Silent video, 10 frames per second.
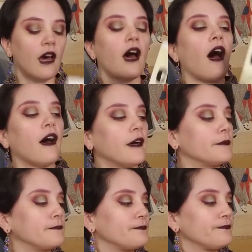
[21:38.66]

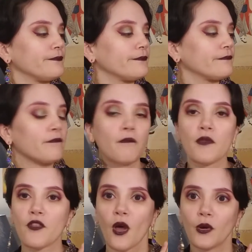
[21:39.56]
Um,
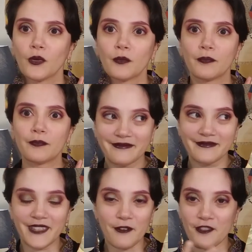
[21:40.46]
so
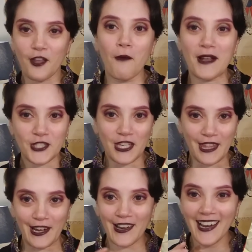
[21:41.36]
there's so much in there.